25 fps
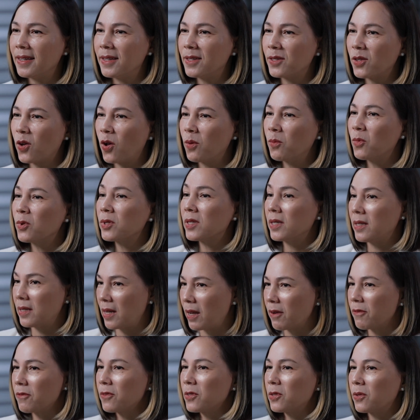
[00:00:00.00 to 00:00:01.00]
is almost
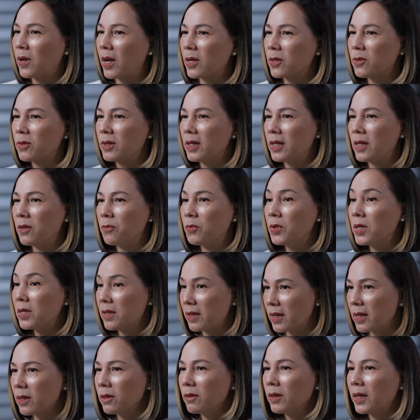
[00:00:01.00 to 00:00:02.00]
enough to actually
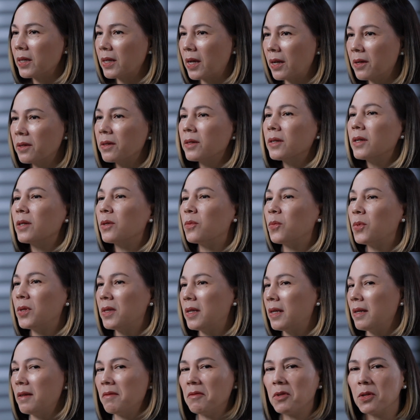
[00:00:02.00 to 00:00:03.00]
reskill and unlearn
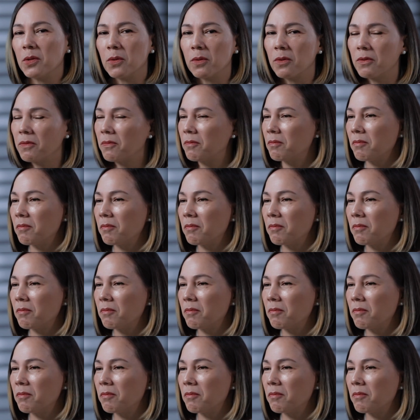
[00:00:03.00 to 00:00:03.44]
within, you know,